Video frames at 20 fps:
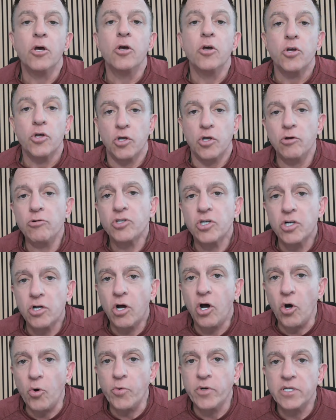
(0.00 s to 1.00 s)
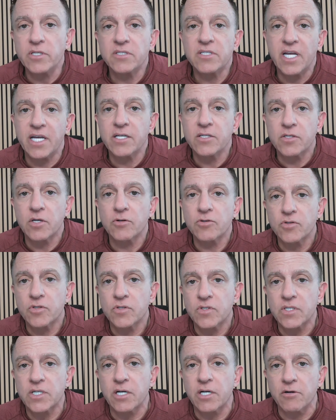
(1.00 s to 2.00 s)
You should always take social
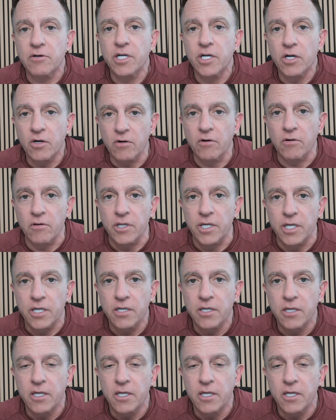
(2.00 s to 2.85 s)
security early.